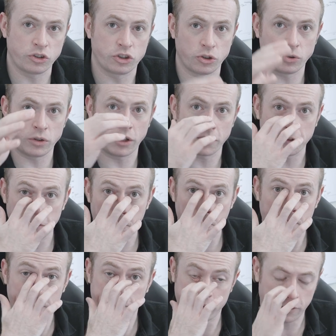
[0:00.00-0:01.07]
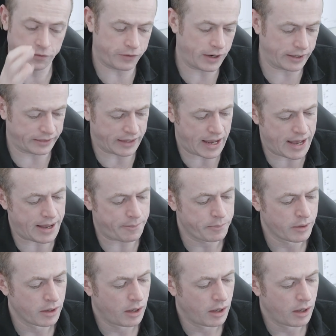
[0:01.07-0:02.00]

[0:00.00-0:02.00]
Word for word: junior to you and stuff like that.